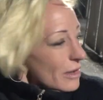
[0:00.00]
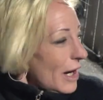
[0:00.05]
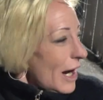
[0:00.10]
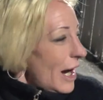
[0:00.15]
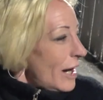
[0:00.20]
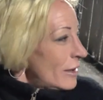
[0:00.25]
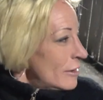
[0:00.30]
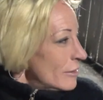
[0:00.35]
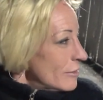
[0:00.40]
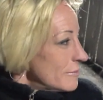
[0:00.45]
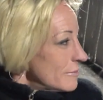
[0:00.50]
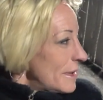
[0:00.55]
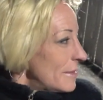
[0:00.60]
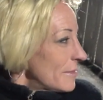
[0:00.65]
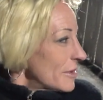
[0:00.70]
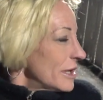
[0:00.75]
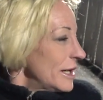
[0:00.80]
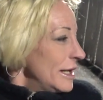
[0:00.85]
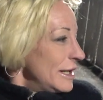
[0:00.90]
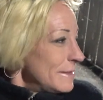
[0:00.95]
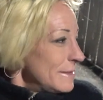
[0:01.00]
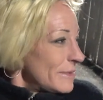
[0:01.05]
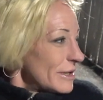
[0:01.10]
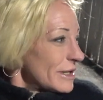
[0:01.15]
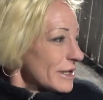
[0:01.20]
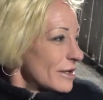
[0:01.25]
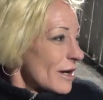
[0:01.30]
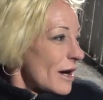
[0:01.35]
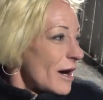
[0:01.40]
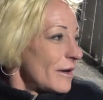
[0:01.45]
I don't remember
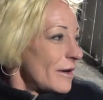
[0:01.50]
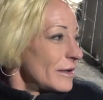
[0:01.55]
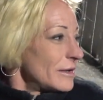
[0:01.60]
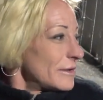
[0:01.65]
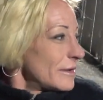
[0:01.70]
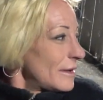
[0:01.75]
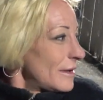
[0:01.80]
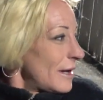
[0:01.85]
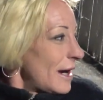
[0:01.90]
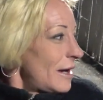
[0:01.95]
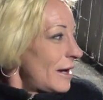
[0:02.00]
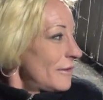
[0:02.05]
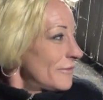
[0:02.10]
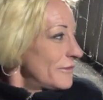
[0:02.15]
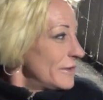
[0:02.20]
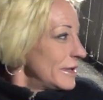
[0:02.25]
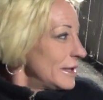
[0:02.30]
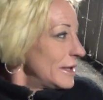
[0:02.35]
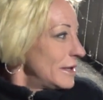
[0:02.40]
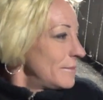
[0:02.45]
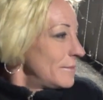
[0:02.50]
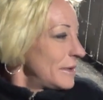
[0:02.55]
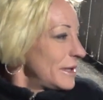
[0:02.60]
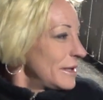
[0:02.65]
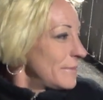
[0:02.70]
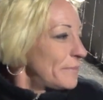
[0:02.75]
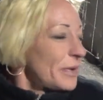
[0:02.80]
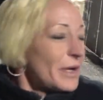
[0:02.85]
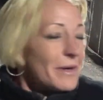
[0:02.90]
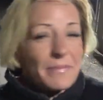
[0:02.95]
anybody calling. I don't think
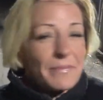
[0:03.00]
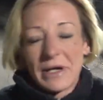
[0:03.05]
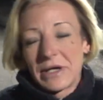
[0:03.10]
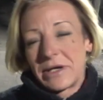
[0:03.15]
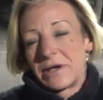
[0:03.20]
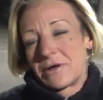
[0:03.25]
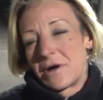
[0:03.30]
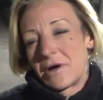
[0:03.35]
anybody but Becky